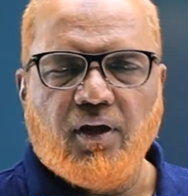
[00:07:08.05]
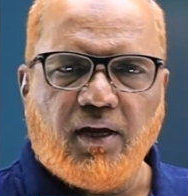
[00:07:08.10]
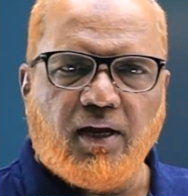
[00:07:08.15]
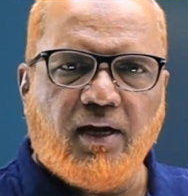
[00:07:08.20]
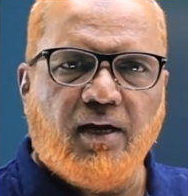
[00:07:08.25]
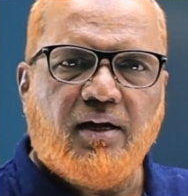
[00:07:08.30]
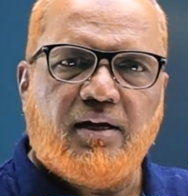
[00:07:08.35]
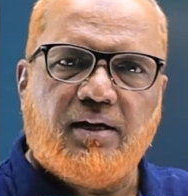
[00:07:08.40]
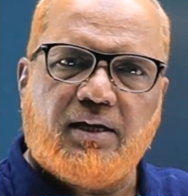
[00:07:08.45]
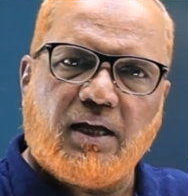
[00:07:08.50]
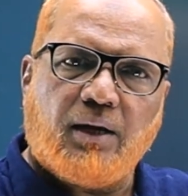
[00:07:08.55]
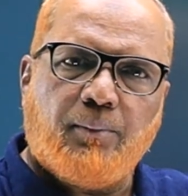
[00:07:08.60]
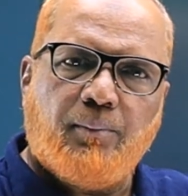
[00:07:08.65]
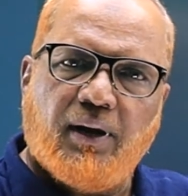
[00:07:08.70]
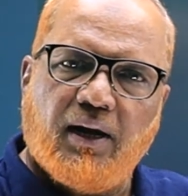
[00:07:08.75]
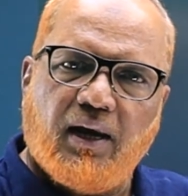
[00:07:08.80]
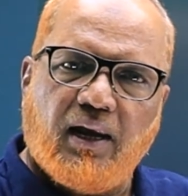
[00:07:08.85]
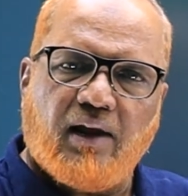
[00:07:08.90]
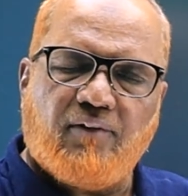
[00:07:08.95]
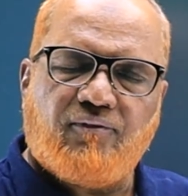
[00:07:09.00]
In
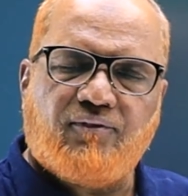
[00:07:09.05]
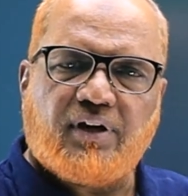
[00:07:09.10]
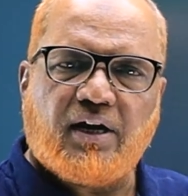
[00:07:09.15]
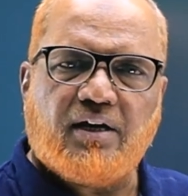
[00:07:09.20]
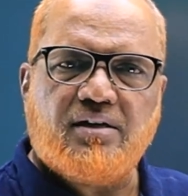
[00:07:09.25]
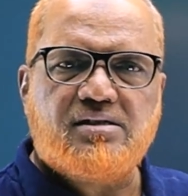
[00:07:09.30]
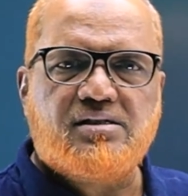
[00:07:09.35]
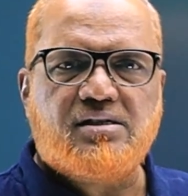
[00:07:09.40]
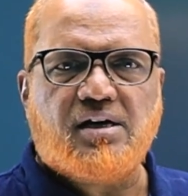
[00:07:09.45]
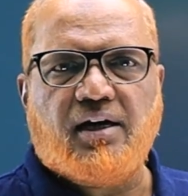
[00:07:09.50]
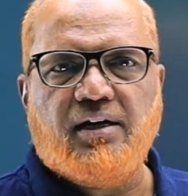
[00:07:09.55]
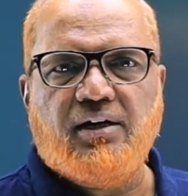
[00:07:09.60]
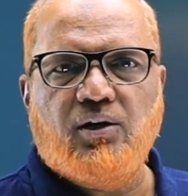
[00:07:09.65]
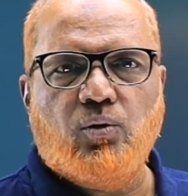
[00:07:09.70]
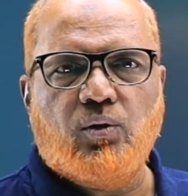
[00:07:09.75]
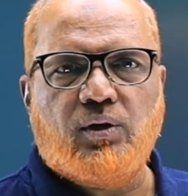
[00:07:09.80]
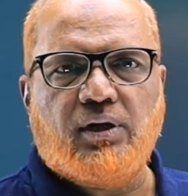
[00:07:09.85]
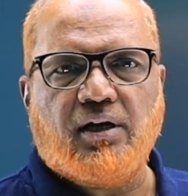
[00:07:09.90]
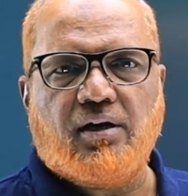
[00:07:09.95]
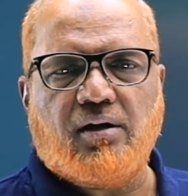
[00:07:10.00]
table, left hand side
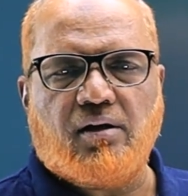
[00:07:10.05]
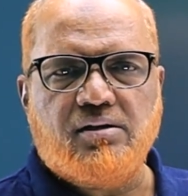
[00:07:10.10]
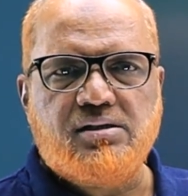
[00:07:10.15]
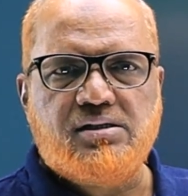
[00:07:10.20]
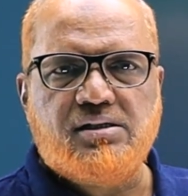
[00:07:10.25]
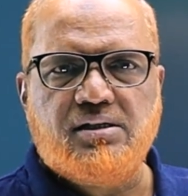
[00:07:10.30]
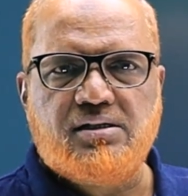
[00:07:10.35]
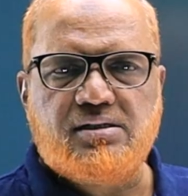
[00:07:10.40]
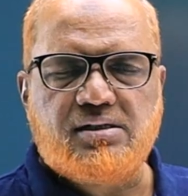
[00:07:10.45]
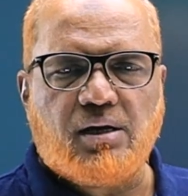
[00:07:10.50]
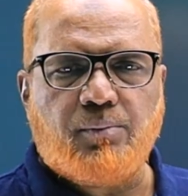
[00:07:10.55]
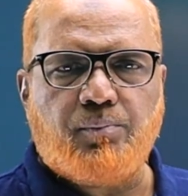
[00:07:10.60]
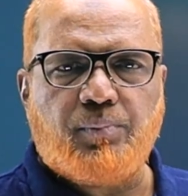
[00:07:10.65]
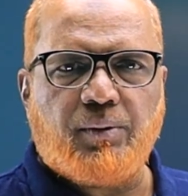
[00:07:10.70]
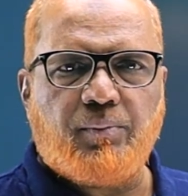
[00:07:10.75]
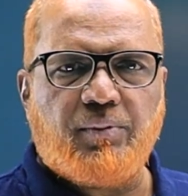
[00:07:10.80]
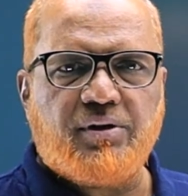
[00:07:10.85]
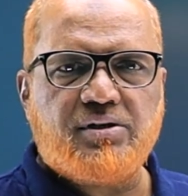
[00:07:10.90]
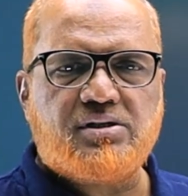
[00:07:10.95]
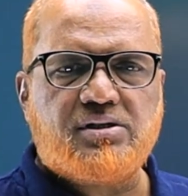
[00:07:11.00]
you take receipts and
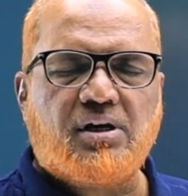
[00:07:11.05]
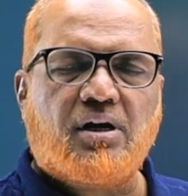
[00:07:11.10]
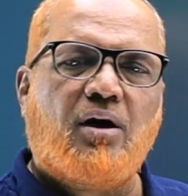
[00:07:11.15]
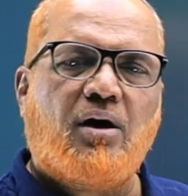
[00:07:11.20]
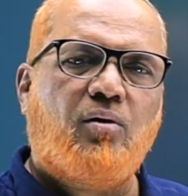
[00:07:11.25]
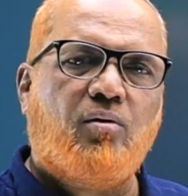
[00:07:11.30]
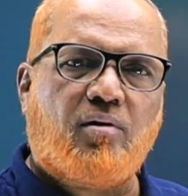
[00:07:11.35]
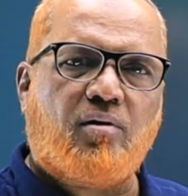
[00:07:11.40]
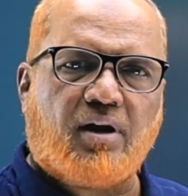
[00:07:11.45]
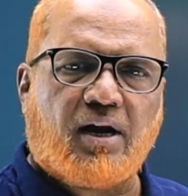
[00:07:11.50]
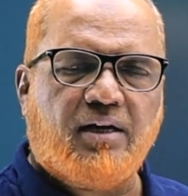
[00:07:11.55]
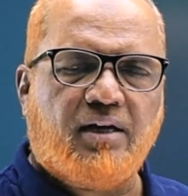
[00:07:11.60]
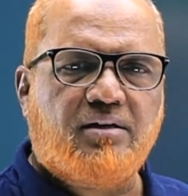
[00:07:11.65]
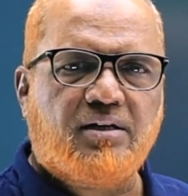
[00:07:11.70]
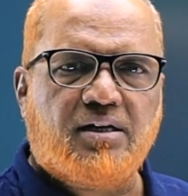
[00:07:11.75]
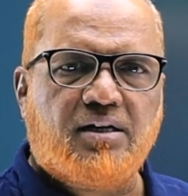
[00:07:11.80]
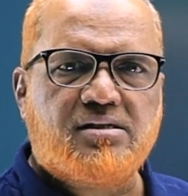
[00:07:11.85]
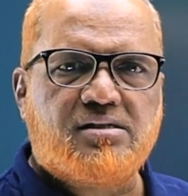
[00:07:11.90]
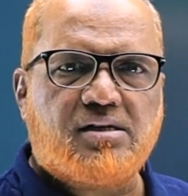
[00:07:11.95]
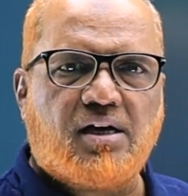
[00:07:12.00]
payments account, right
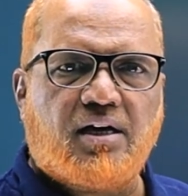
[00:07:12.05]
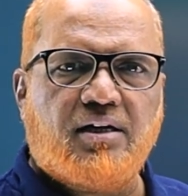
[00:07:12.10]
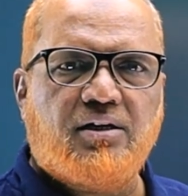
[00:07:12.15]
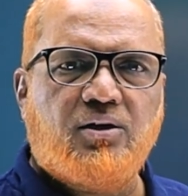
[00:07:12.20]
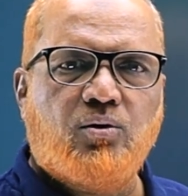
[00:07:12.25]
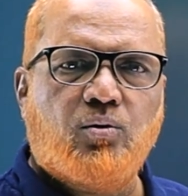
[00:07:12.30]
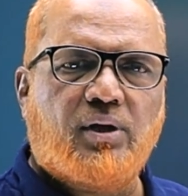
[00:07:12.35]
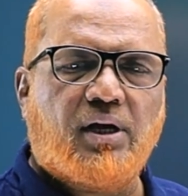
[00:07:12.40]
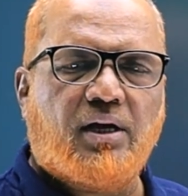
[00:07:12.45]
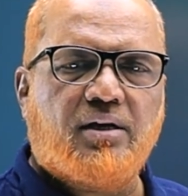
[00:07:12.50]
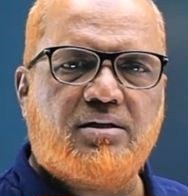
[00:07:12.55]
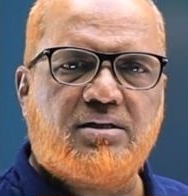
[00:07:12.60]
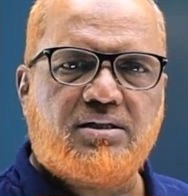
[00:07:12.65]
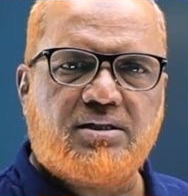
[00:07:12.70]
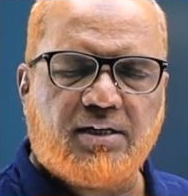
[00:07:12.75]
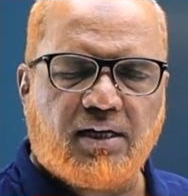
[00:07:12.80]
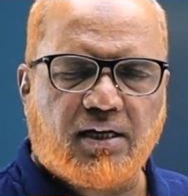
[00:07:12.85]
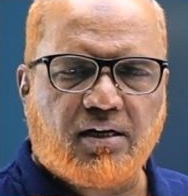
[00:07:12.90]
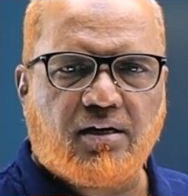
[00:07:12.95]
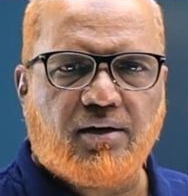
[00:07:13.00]
hand side you can
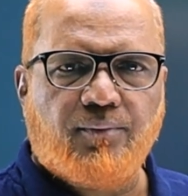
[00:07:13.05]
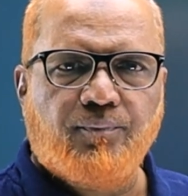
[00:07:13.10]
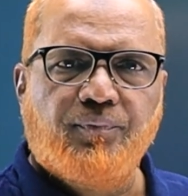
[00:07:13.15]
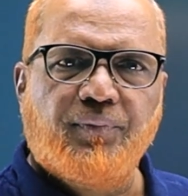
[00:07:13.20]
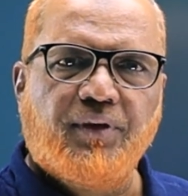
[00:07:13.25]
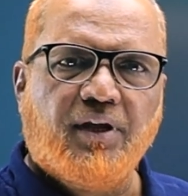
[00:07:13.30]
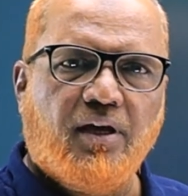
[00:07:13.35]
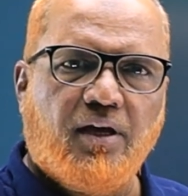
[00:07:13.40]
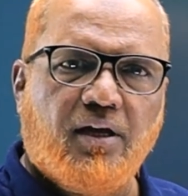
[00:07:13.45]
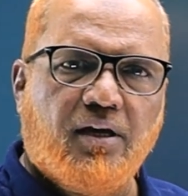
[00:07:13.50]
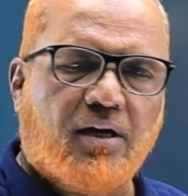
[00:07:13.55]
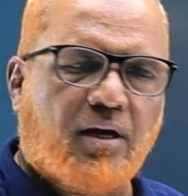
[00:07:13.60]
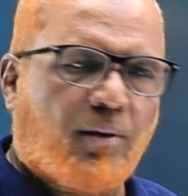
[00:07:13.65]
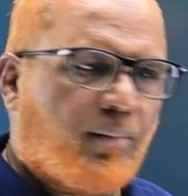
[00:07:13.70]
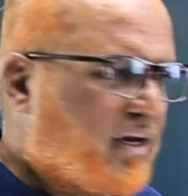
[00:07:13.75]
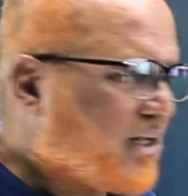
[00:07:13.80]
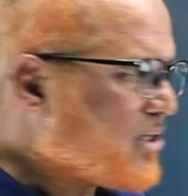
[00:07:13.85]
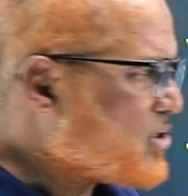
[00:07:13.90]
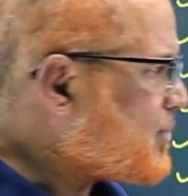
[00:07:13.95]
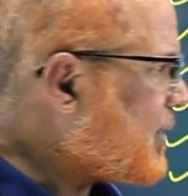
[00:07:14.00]
take income
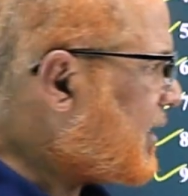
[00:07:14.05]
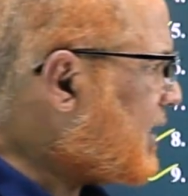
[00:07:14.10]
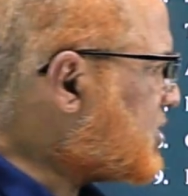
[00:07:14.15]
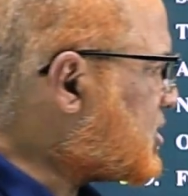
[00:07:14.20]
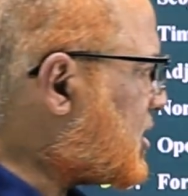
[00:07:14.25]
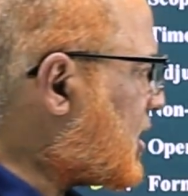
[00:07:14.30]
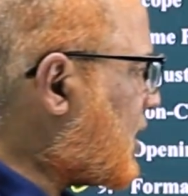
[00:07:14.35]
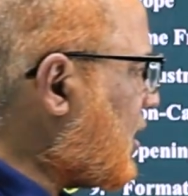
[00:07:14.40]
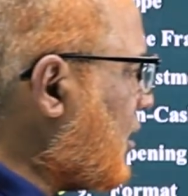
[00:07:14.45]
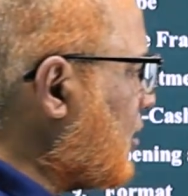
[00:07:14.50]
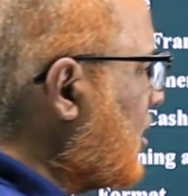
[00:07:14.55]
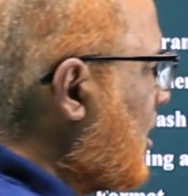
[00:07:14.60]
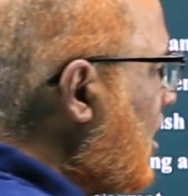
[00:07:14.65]
and expenditure account.